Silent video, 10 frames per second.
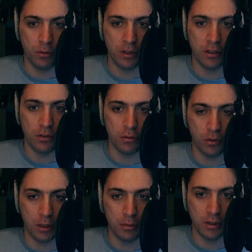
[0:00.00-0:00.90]
into
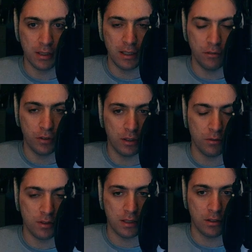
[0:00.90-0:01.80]
normal gain
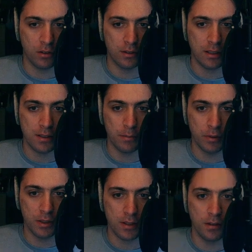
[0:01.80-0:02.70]
values that are not decibels